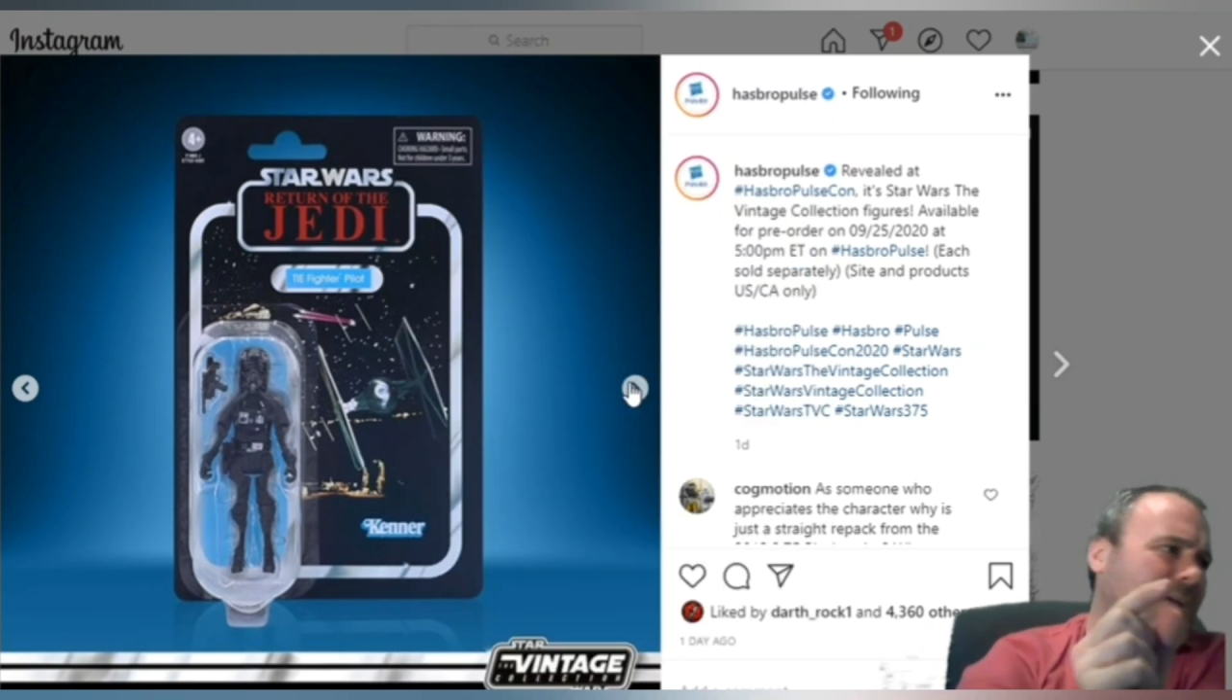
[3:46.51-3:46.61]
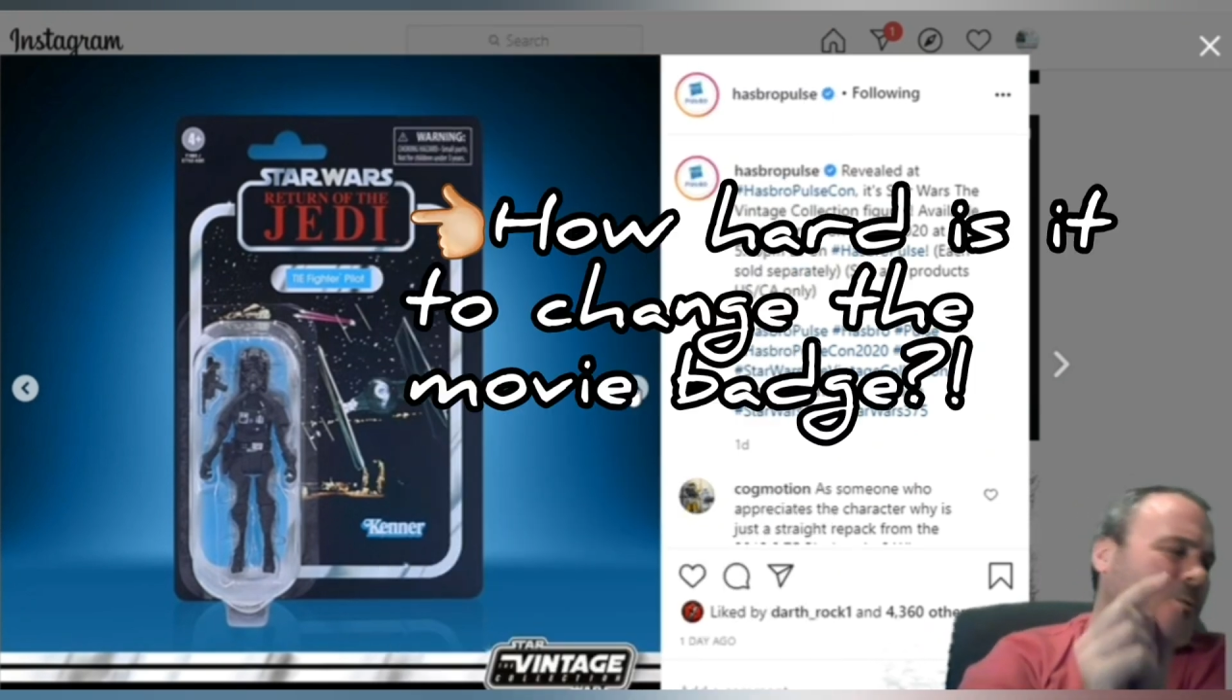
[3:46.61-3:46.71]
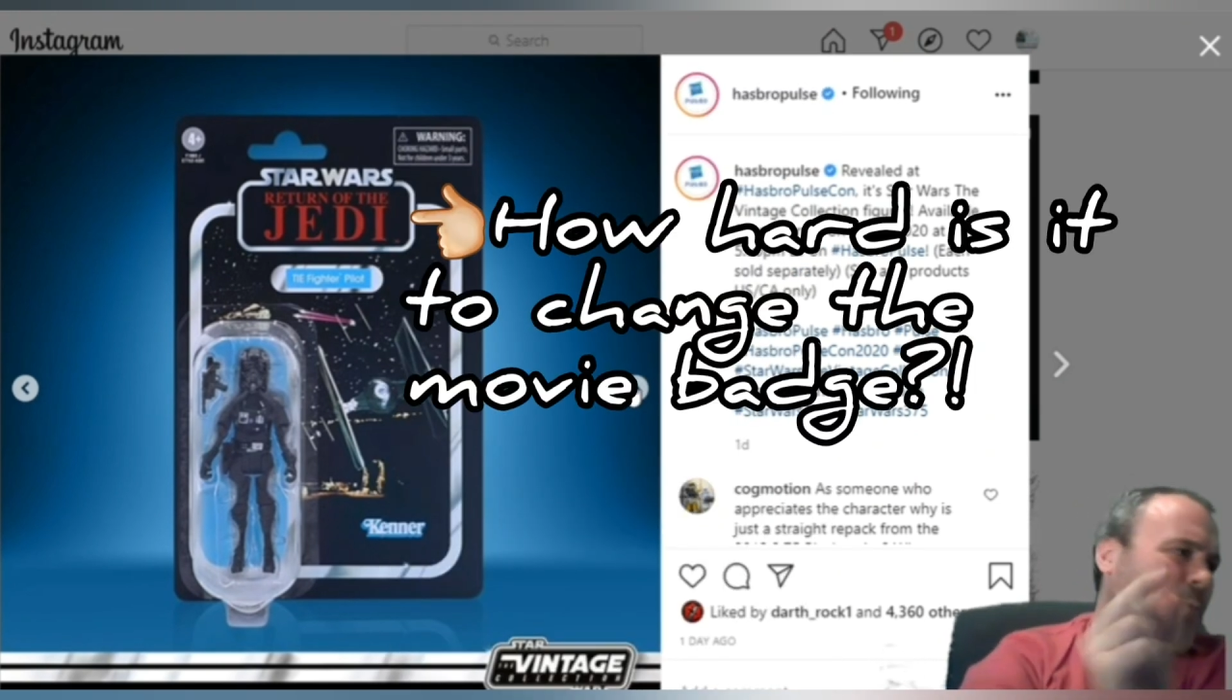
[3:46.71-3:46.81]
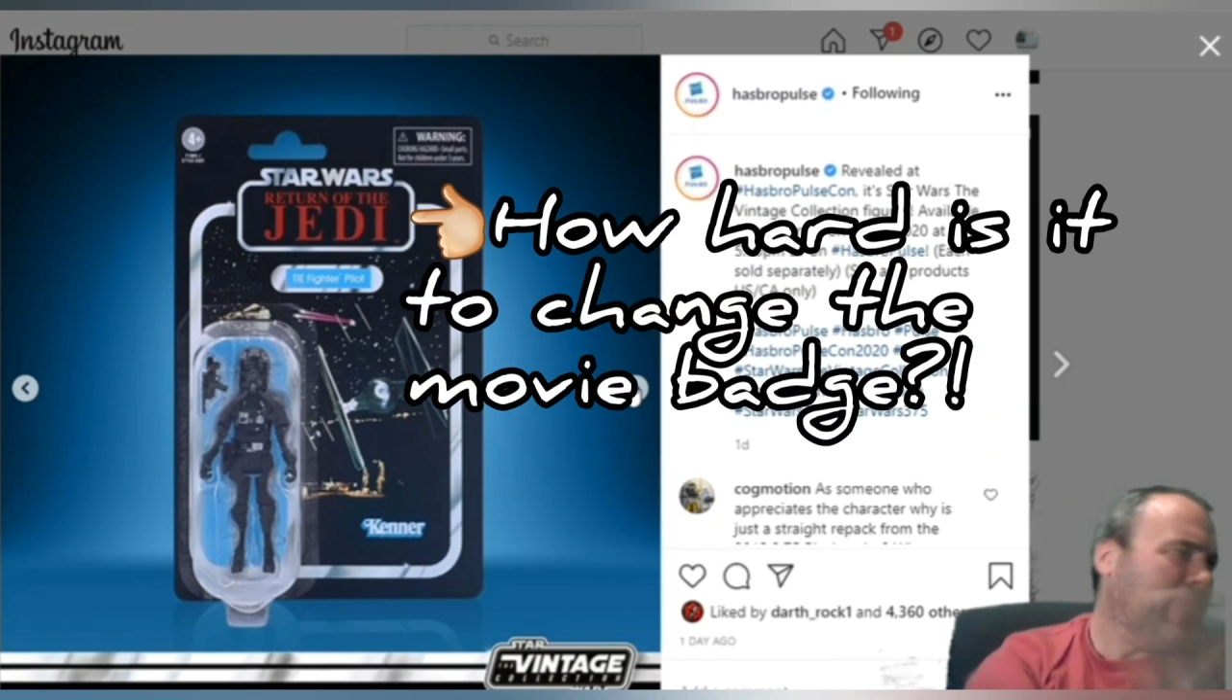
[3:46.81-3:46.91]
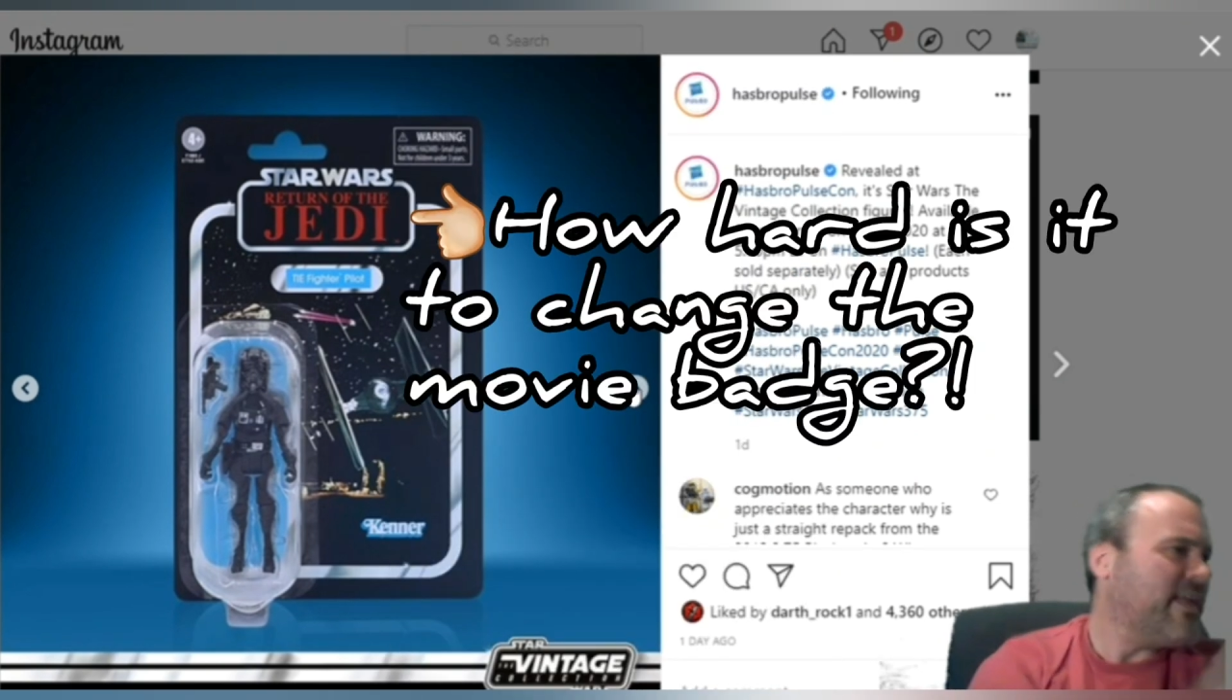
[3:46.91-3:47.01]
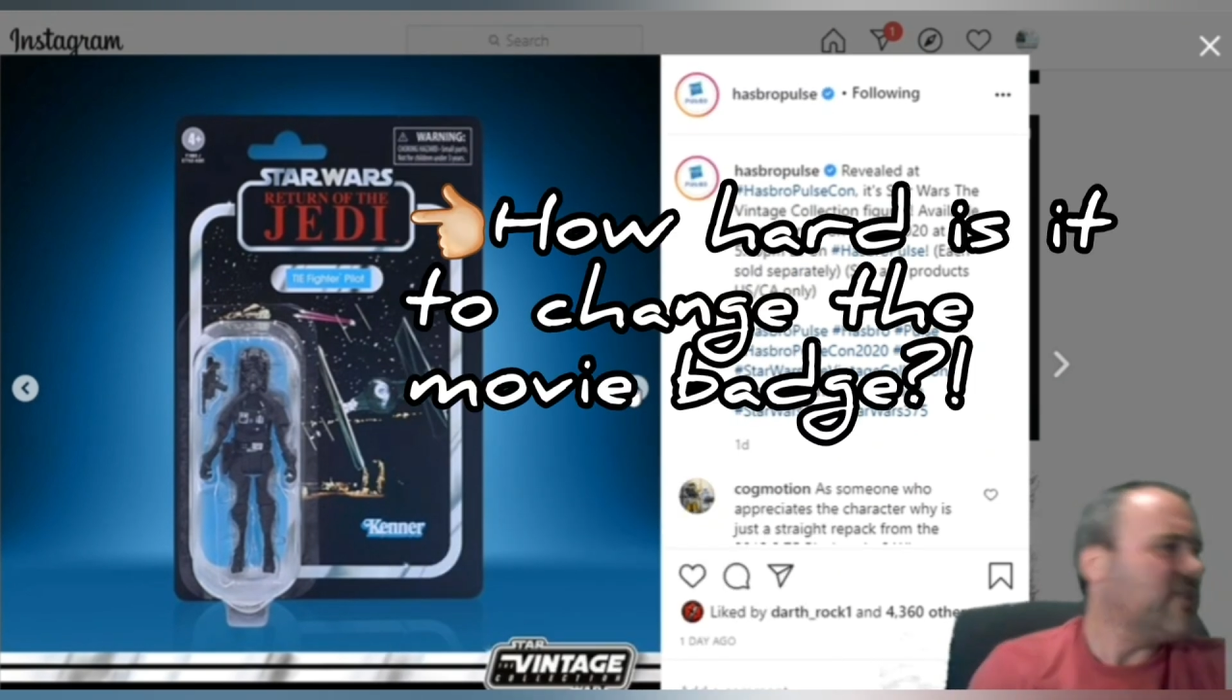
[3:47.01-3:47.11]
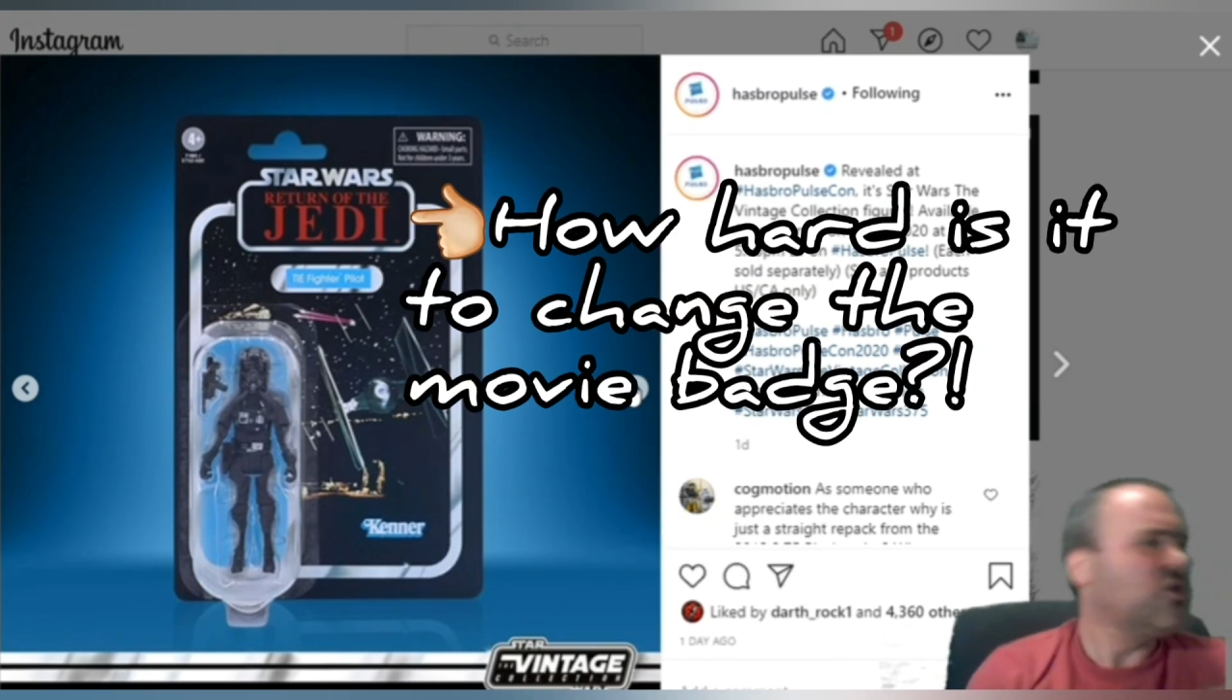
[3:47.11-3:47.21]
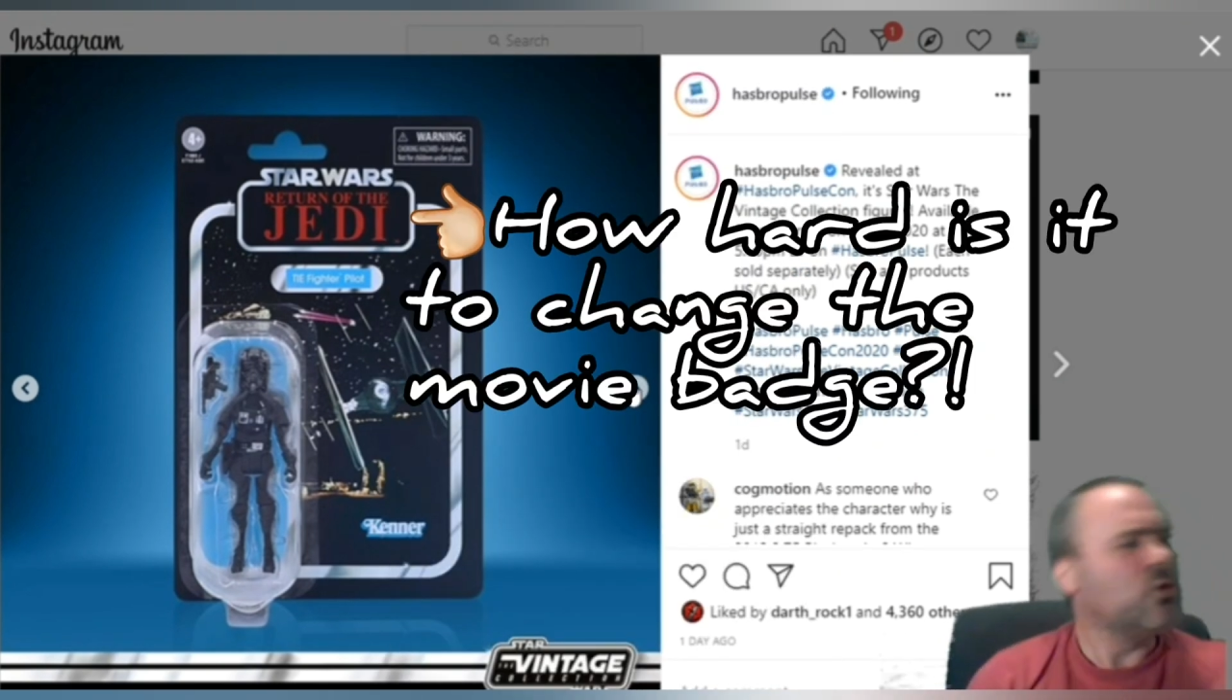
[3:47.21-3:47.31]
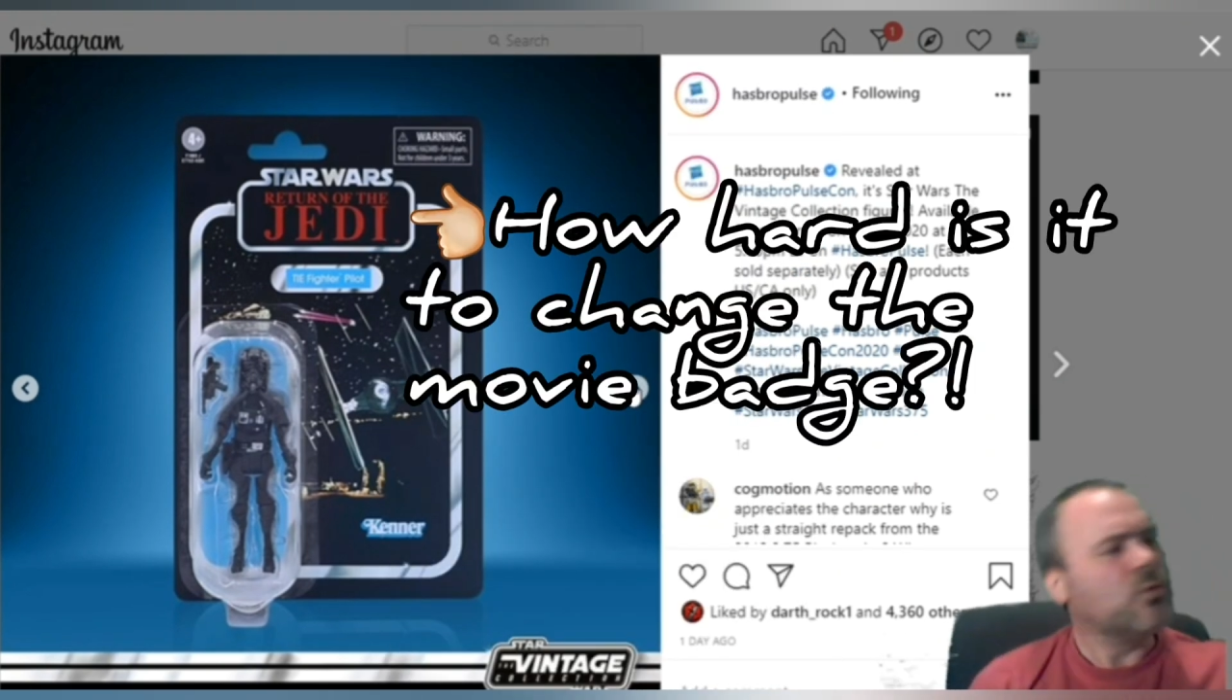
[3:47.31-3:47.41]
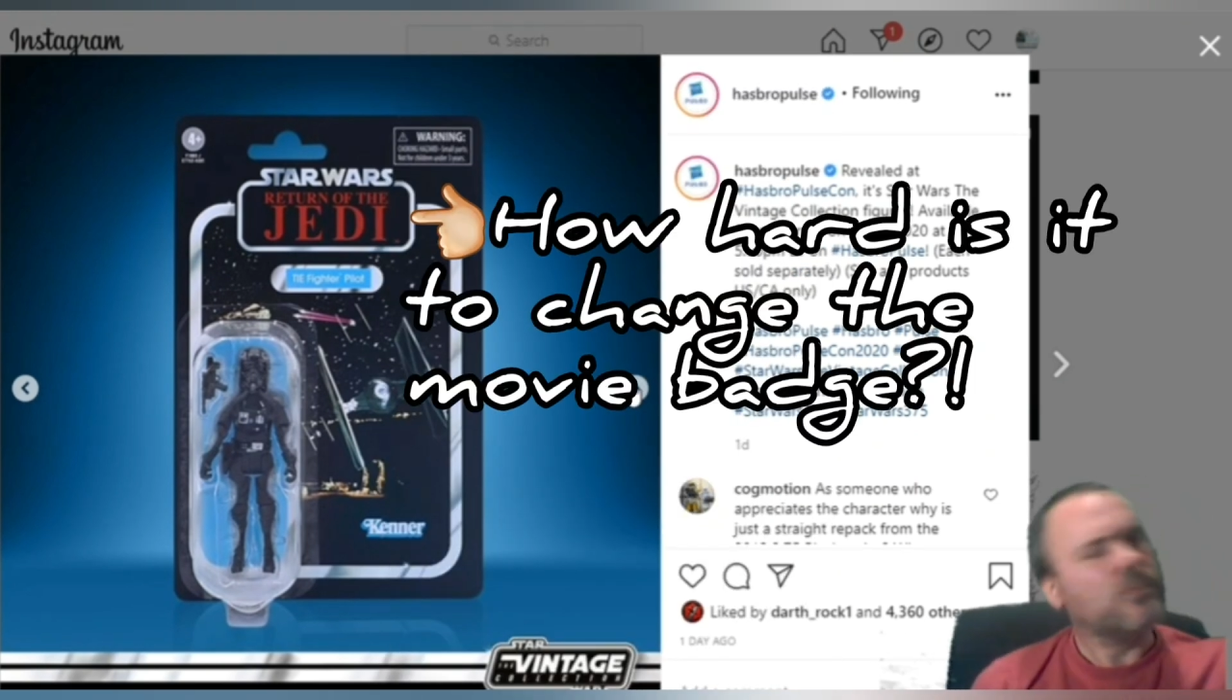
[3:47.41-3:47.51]
when they
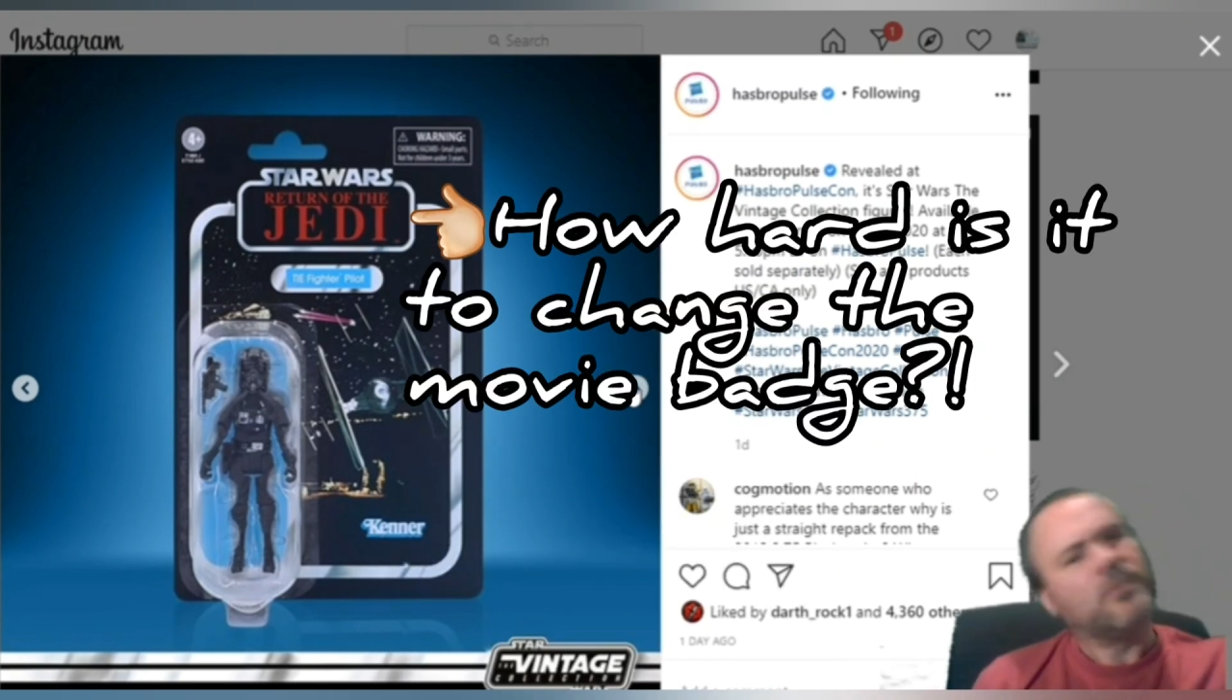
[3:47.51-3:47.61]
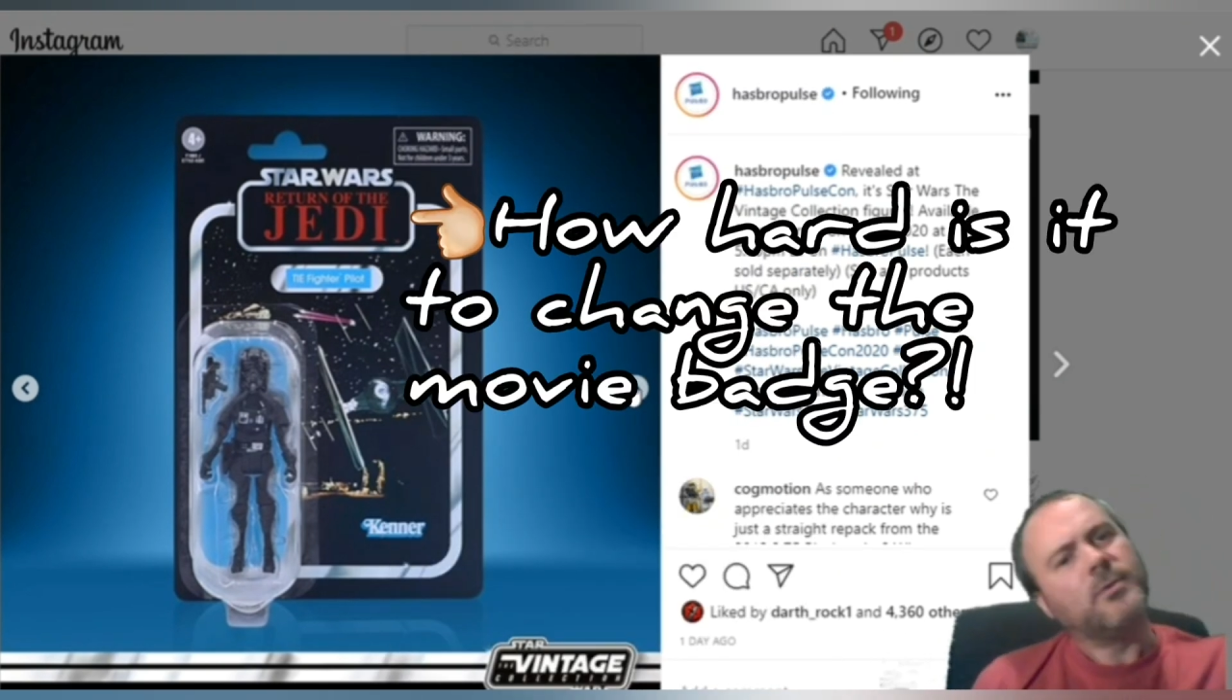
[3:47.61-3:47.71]
do